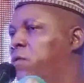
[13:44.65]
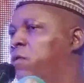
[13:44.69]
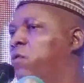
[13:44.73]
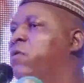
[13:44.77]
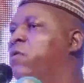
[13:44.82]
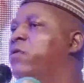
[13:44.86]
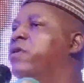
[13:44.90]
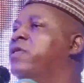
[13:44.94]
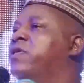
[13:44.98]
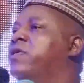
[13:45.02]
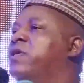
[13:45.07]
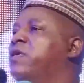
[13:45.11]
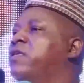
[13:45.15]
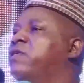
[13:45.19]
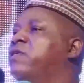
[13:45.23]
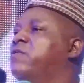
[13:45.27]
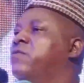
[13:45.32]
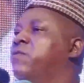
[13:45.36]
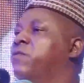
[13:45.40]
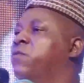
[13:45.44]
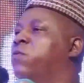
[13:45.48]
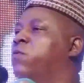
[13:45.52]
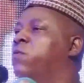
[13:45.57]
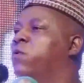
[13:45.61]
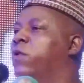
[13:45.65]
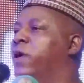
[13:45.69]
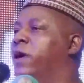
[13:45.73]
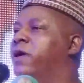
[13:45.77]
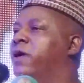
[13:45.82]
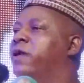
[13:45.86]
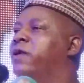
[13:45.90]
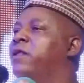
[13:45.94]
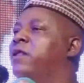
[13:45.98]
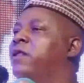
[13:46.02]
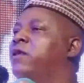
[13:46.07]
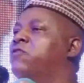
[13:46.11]
was his poor
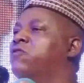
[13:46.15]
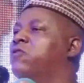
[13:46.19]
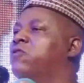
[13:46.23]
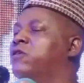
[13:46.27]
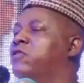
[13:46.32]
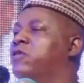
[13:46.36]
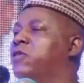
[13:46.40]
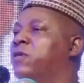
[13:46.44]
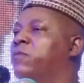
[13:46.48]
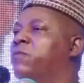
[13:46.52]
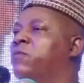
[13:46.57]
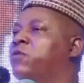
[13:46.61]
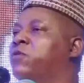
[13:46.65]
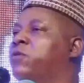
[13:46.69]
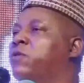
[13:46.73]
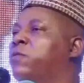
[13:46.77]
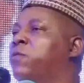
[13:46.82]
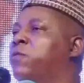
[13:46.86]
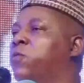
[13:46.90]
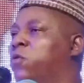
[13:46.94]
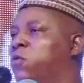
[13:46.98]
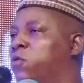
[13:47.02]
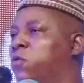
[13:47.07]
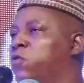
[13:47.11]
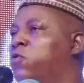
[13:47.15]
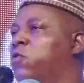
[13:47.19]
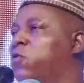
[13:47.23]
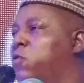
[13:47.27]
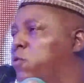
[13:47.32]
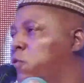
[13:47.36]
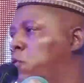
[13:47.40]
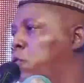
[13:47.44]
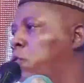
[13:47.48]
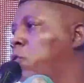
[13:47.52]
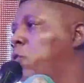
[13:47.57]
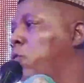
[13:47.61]
relationship with the
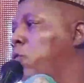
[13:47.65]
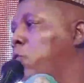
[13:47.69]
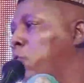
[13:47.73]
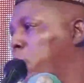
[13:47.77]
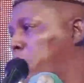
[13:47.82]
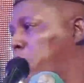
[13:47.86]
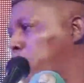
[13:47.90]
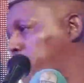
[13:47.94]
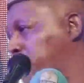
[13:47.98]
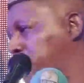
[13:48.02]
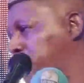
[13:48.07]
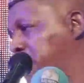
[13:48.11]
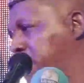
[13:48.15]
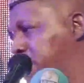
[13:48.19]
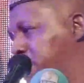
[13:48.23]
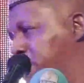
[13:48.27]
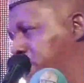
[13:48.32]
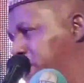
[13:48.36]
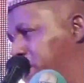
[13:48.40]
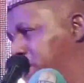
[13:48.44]
Borno governor.